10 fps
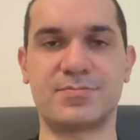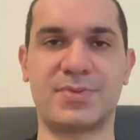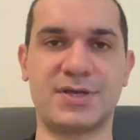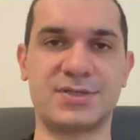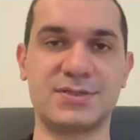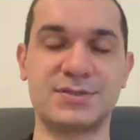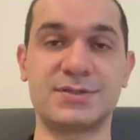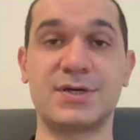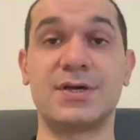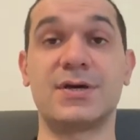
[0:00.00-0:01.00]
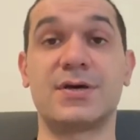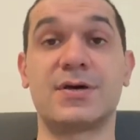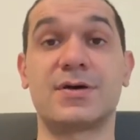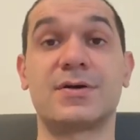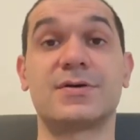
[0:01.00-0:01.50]
pictures.
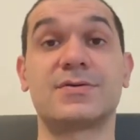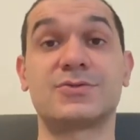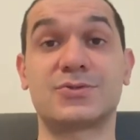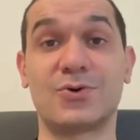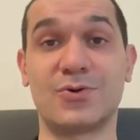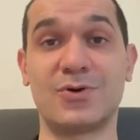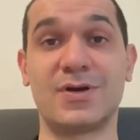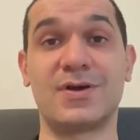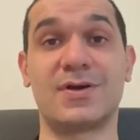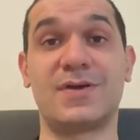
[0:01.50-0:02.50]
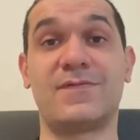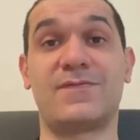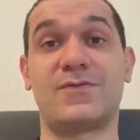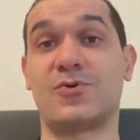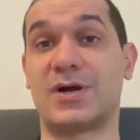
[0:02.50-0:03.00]
So
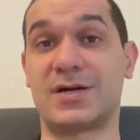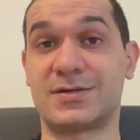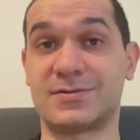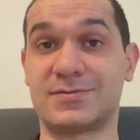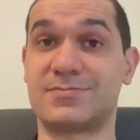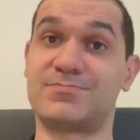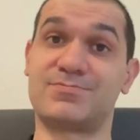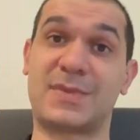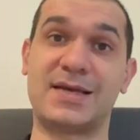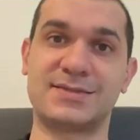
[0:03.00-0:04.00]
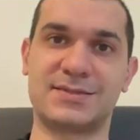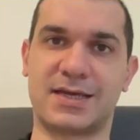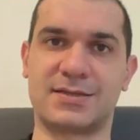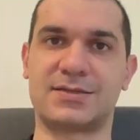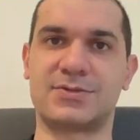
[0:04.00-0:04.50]
if you are
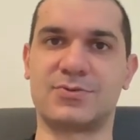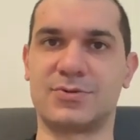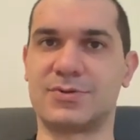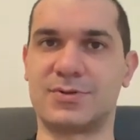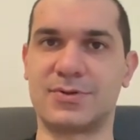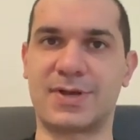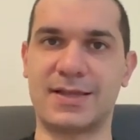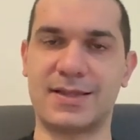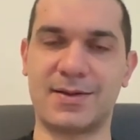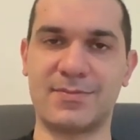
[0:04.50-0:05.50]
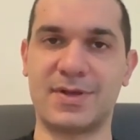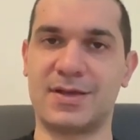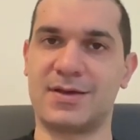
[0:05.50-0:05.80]
hesitated to look at them,